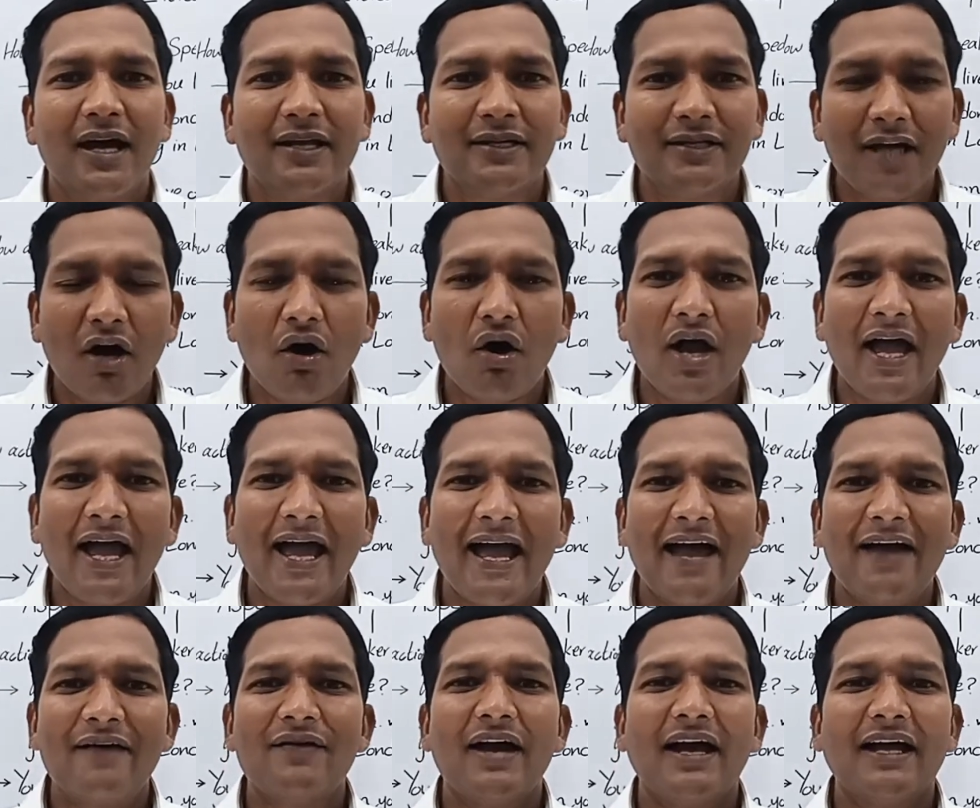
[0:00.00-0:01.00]
Now I
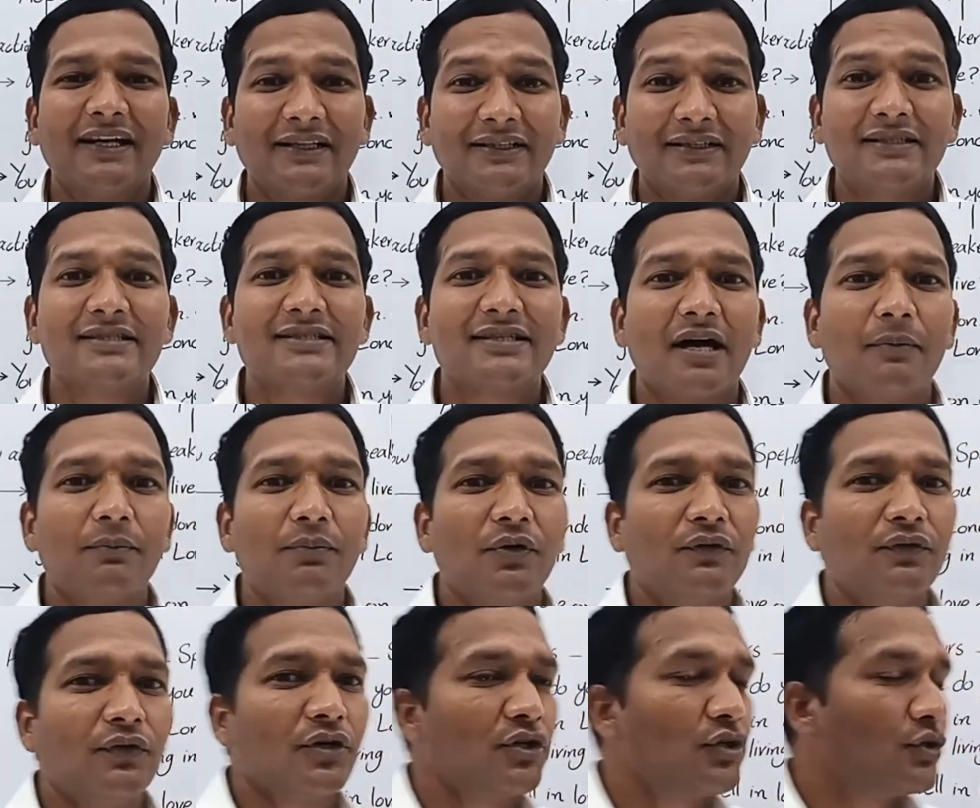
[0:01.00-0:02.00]
have another example
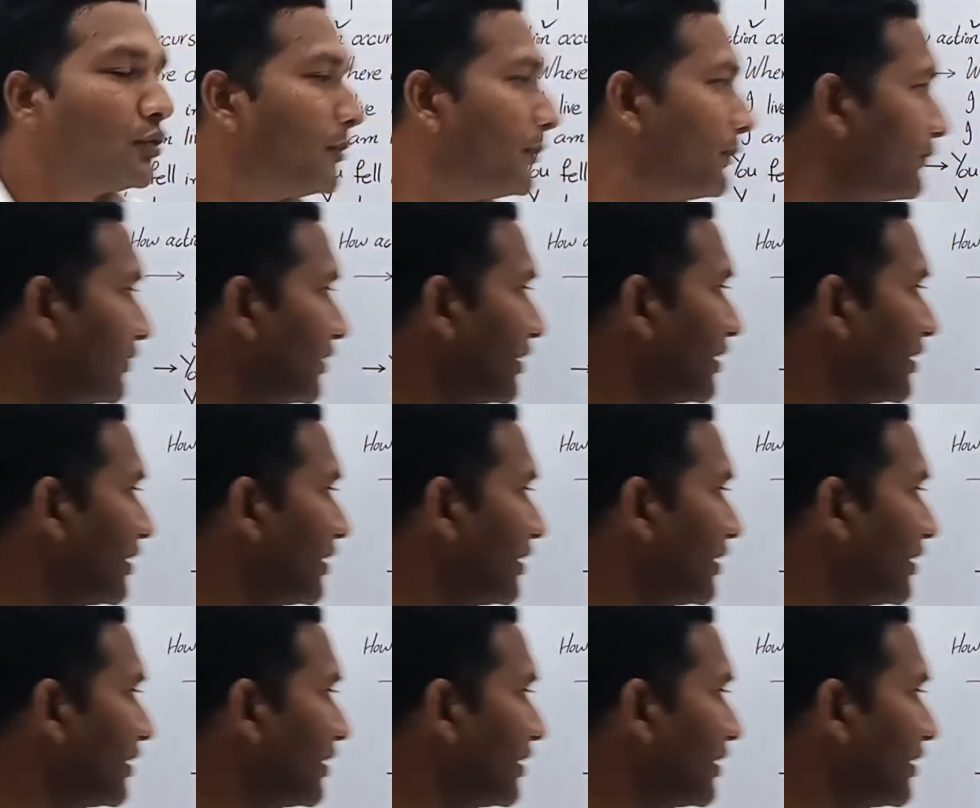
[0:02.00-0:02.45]
for you.